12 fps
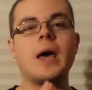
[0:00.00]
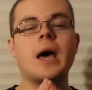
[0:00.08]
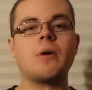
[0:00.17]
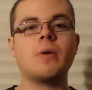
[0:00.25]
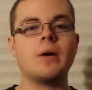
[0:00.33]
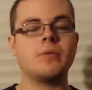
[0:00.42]

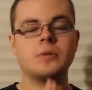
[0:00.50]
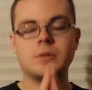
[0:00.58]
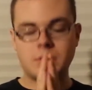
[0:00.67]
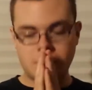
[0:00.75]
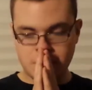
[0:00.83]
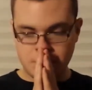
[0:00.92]
However,
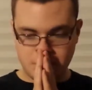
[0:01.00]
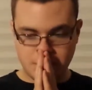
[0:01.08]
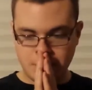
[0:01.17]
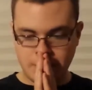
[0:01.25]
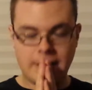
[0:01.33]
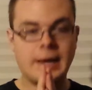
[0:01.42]

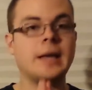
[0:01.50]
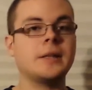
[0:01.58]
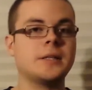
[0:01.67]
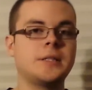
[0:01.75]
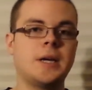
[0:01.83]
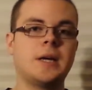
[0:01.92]
and I hate
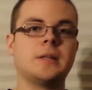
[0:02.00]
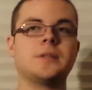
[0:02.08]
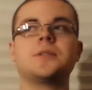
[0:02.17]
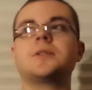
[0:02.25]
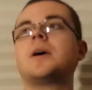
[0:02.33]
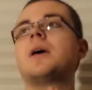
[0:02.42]
to say
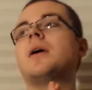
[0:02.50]
this,